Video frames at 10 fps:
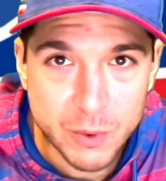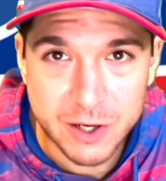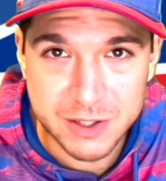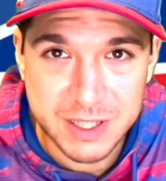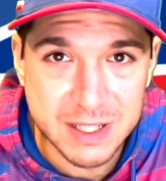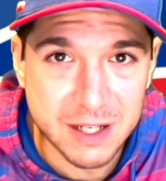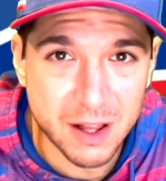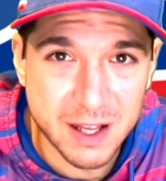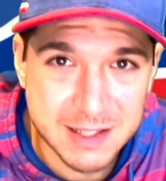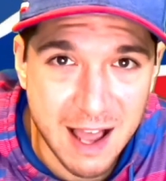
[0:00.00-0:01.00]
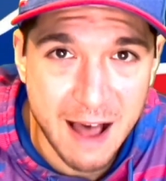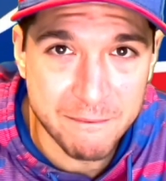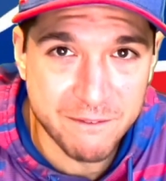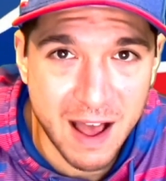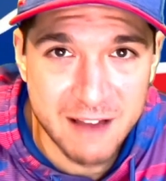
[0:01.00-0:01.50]
We are still a
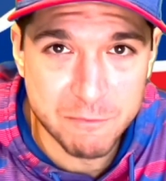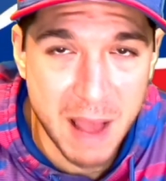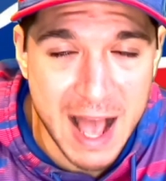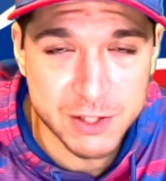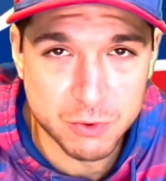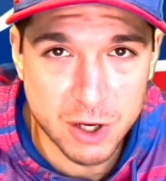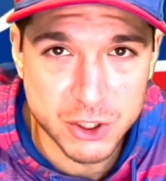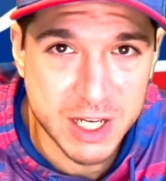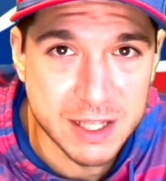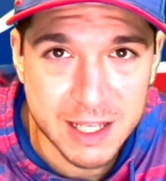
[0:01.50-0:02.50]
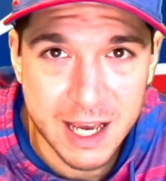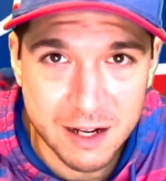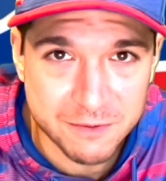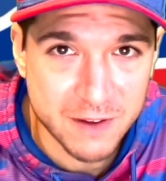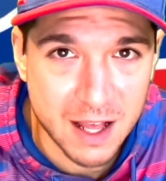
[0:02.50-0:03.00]
top five pass rush in the
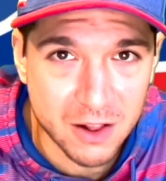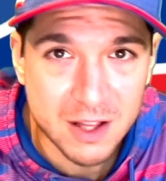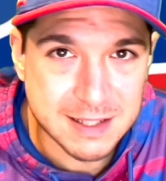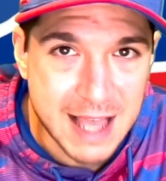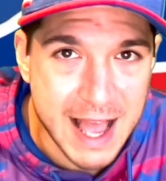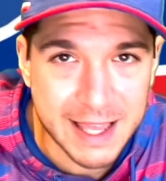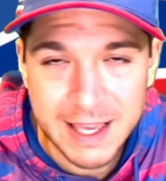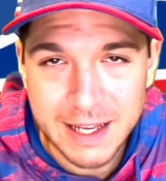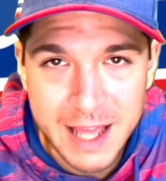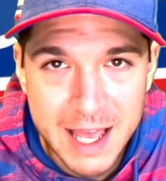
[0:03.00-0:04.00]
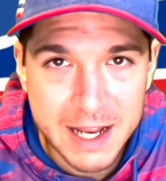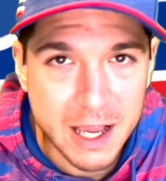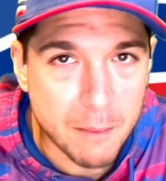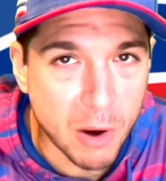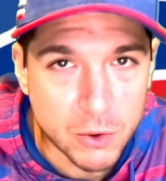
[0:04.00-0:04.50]
NFL, sacking and hitting
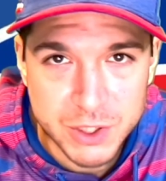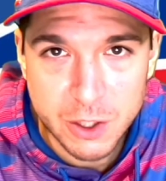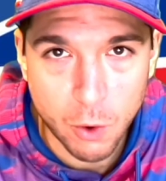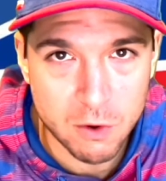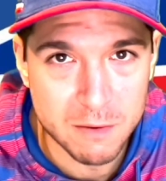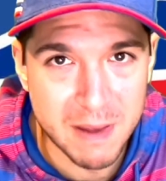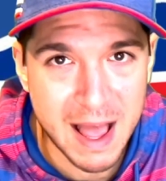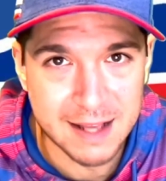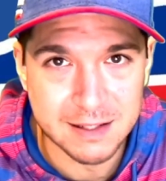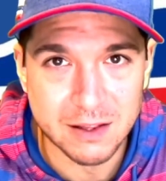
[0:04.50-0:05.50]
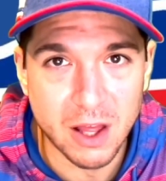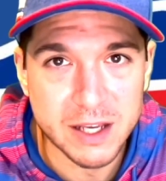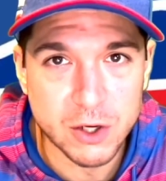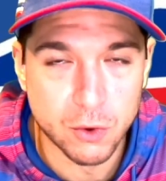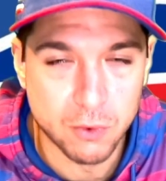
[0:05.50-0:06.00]
opposing quarterbacks
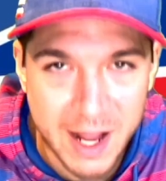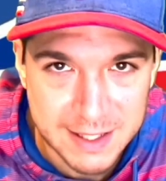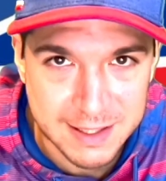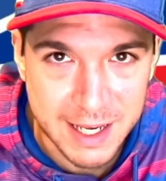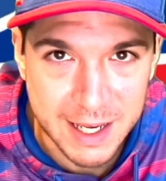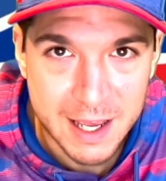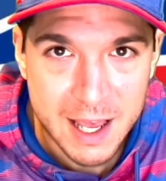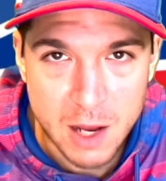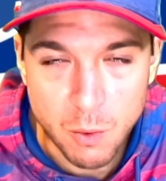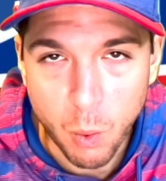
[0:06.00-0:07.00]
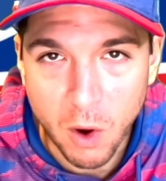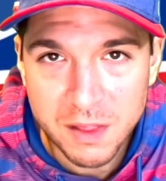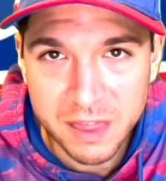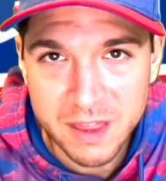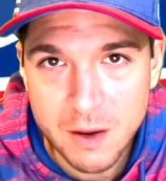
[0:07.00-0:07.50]
like crazy. And one
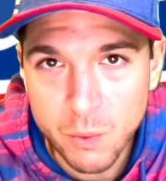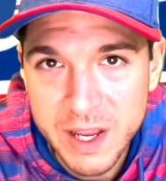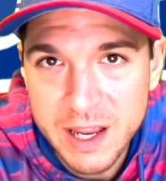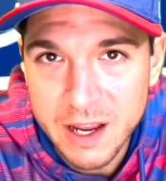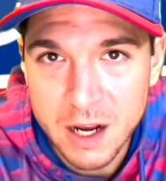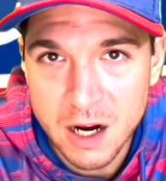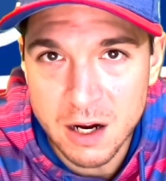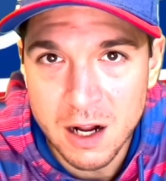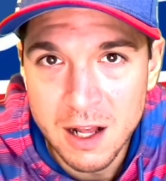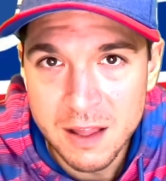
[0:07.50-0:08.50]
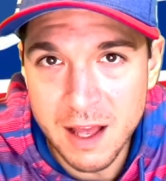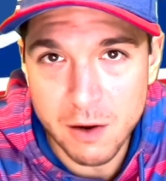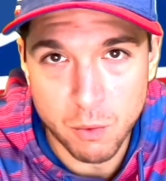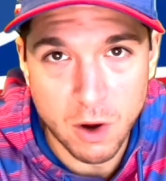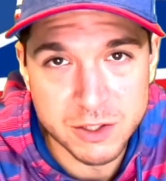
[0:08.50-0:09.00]
thing we hear
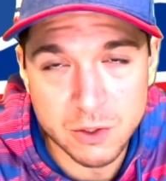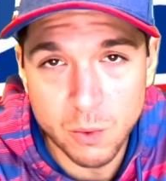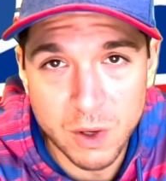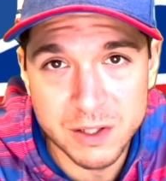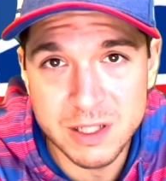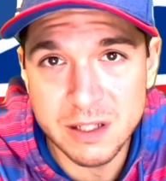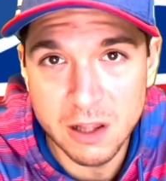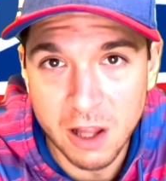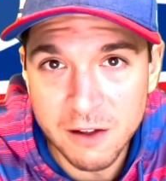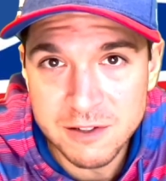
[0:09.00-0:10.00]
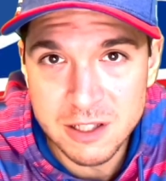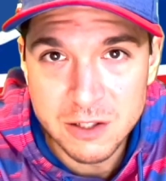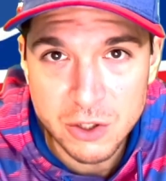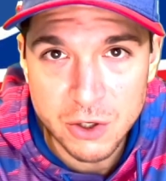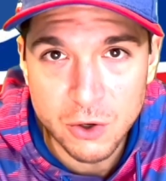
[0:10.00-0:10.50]
that Russell Wilson loves to
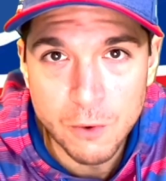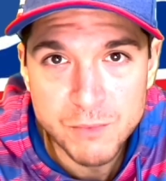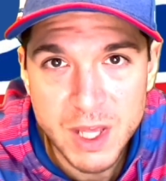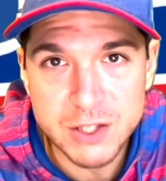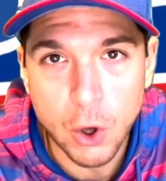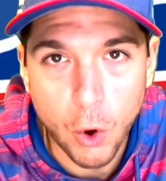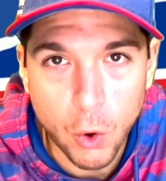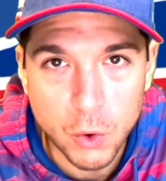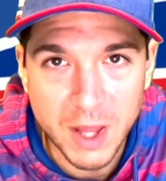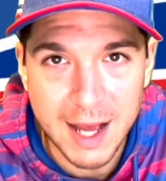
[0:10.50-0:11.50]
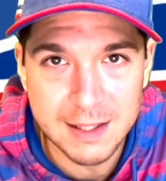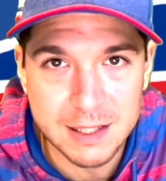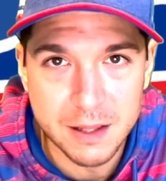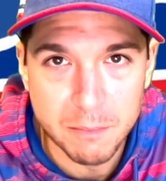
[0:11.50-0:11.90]
do is hold on to the